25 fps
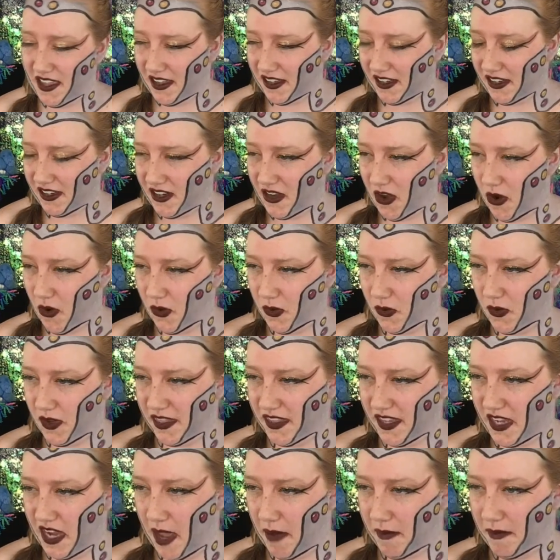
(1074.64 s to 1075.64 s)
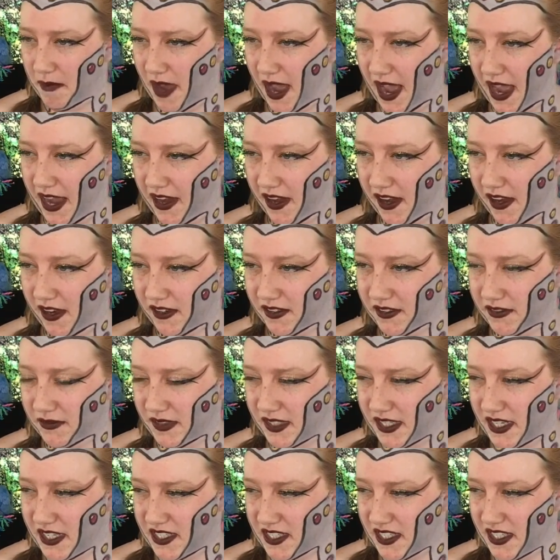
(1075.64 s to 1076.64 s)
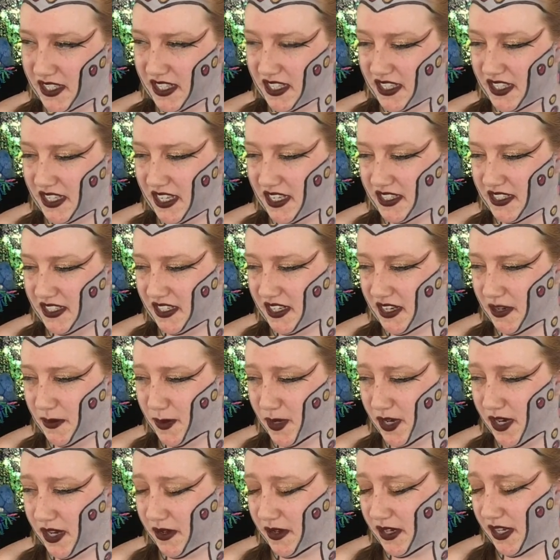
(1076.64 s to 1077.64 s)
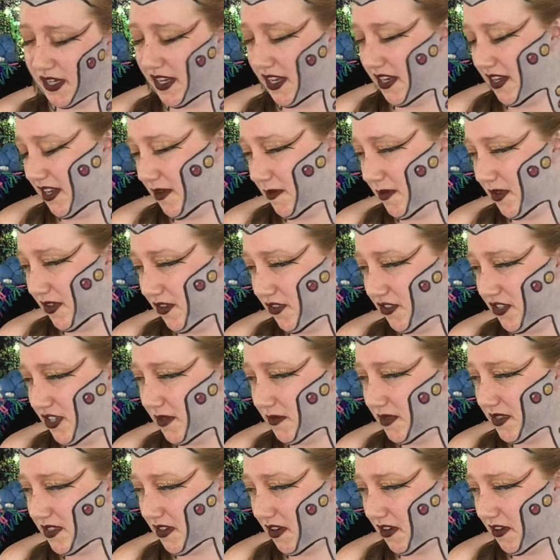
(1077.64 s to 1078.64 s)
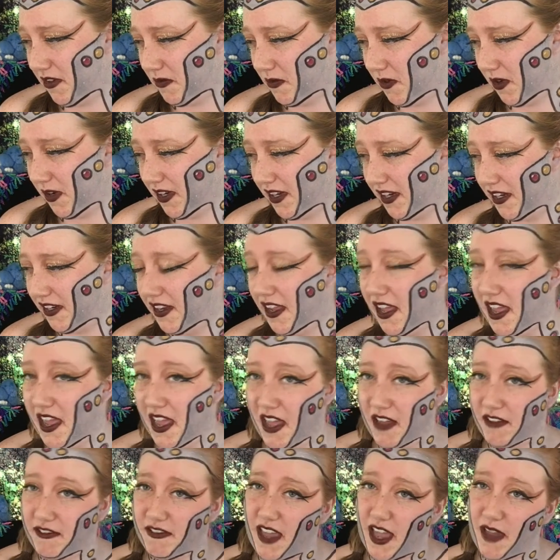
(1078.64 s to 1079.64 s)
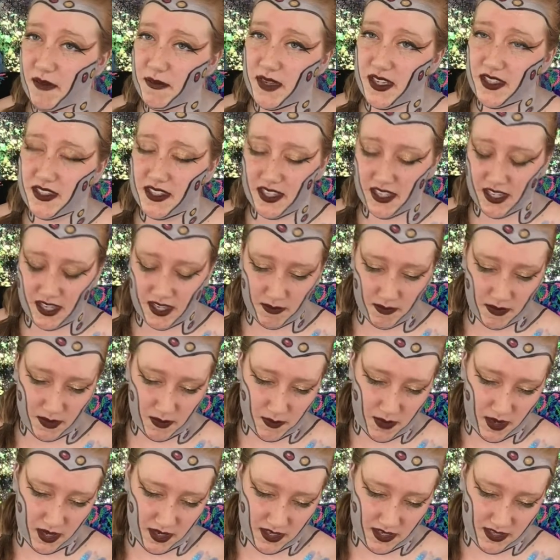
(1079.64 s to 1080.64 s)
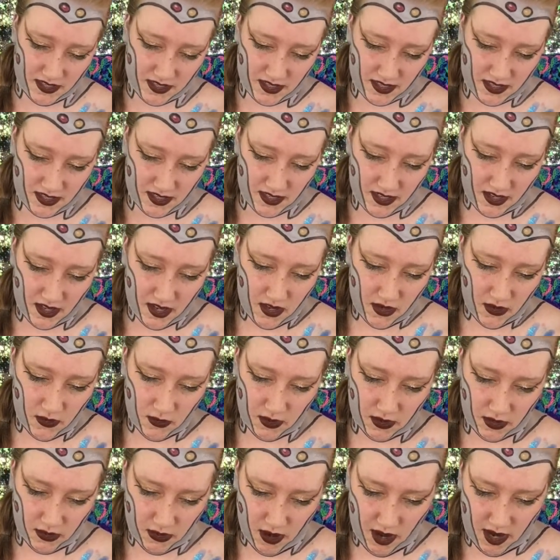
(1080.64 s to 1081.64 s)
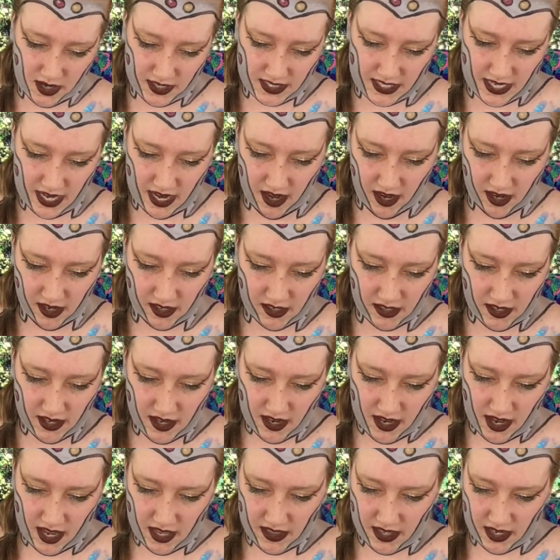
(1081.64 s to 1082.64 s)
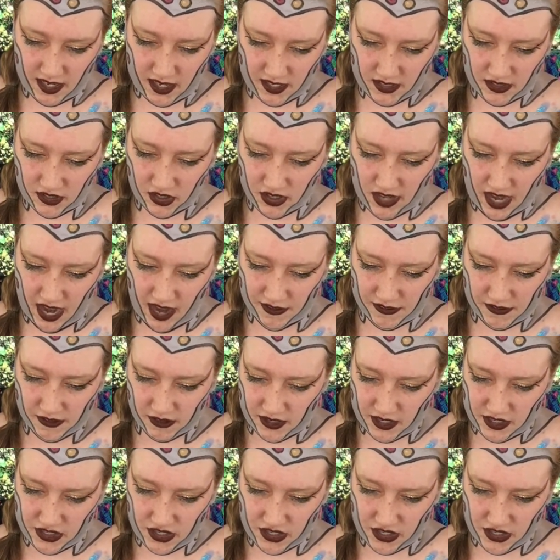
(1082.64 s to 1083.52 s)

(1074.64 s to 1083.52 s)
going with the Empire because his inhibitor chip started working. That means he can be buddies with Crosshair and they can look after each